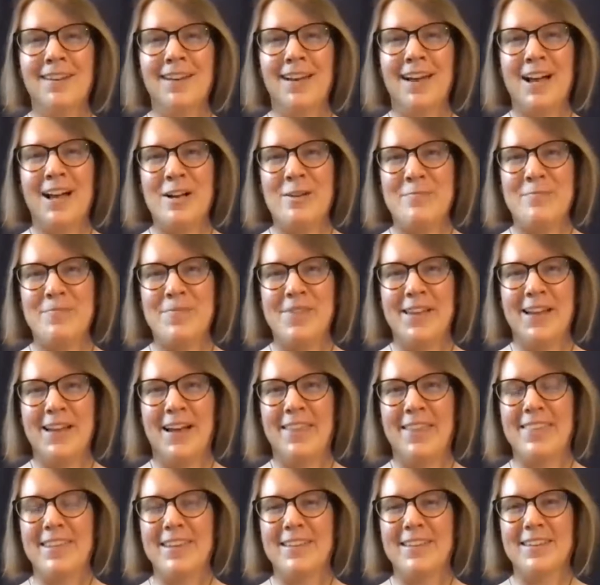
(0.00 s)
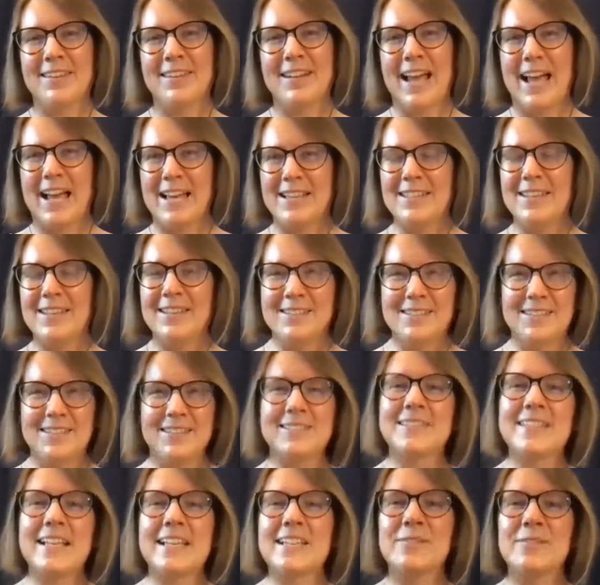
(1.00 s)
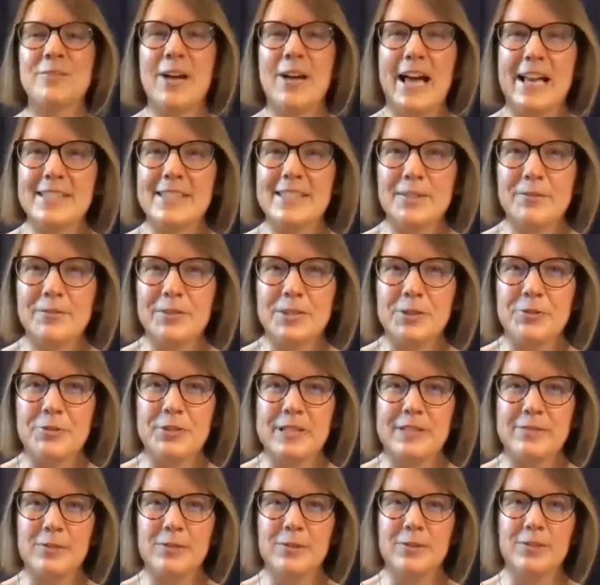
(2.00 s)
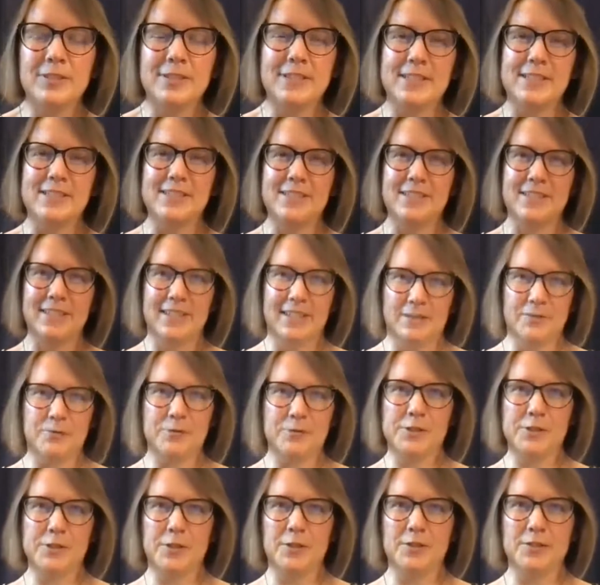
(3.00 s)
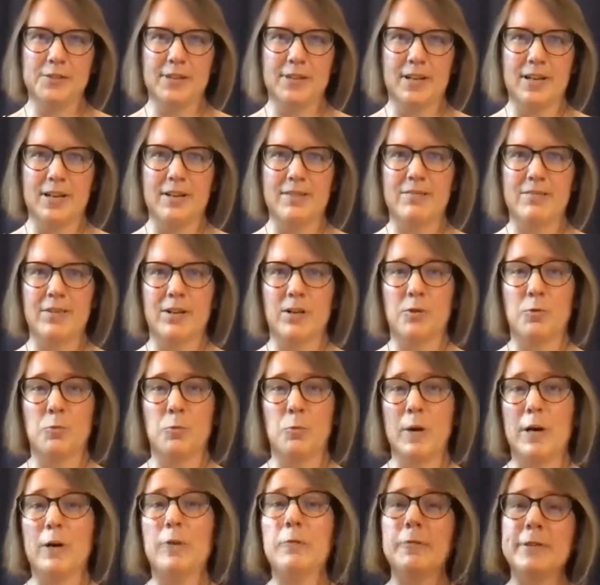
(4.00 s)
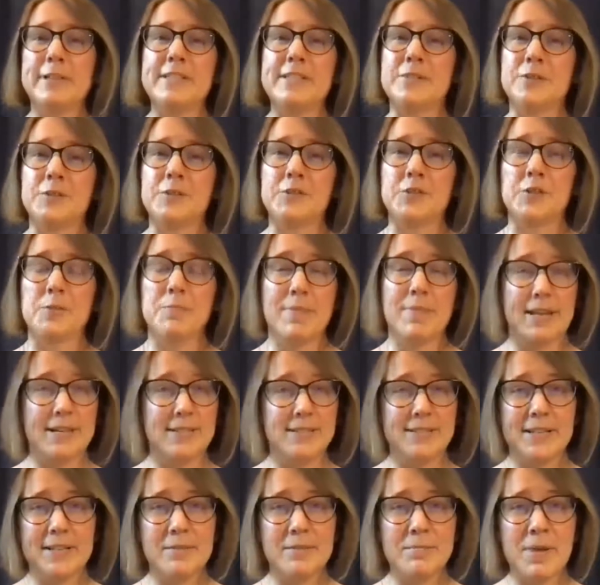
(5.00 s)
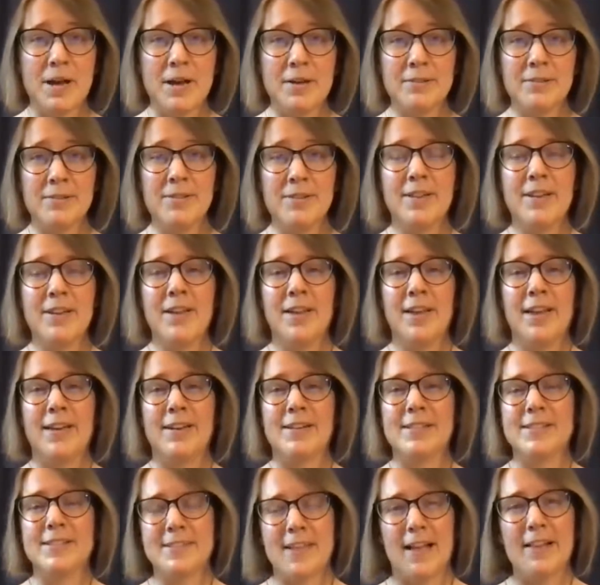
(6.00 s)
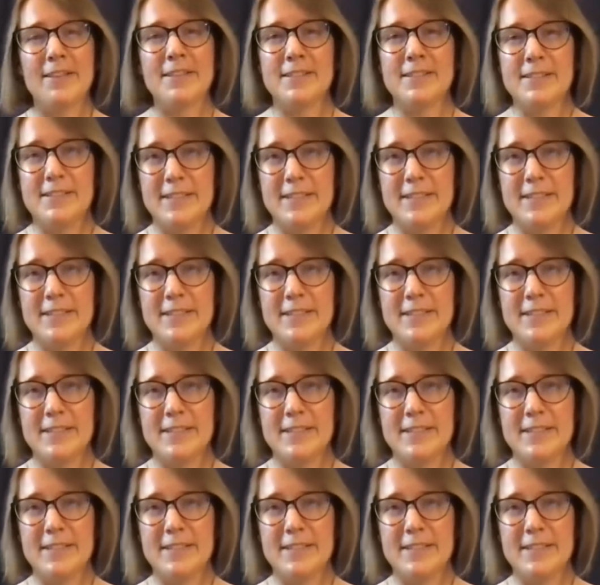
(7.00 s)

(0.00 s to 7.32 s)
I think a successful asset retrieval is the end result of a well-researched metadata model and a solid